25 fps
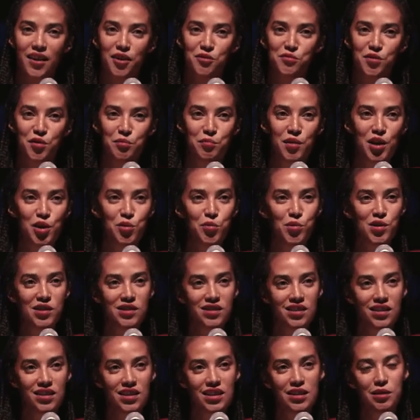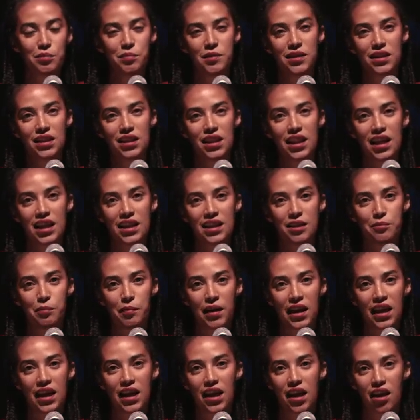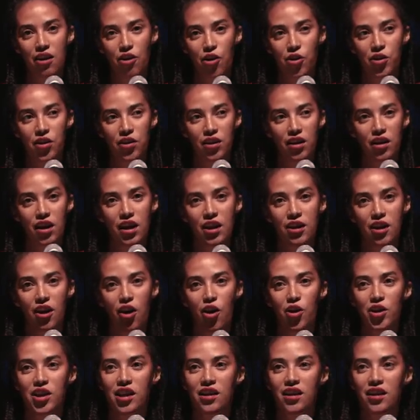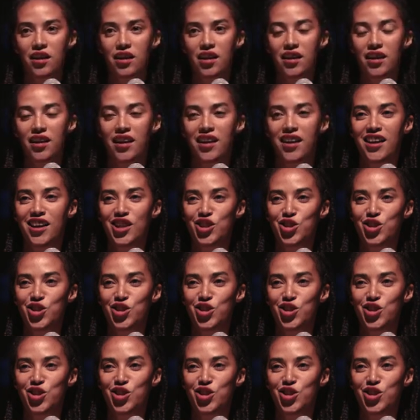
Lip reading: For me, it was a little bit like paying an honor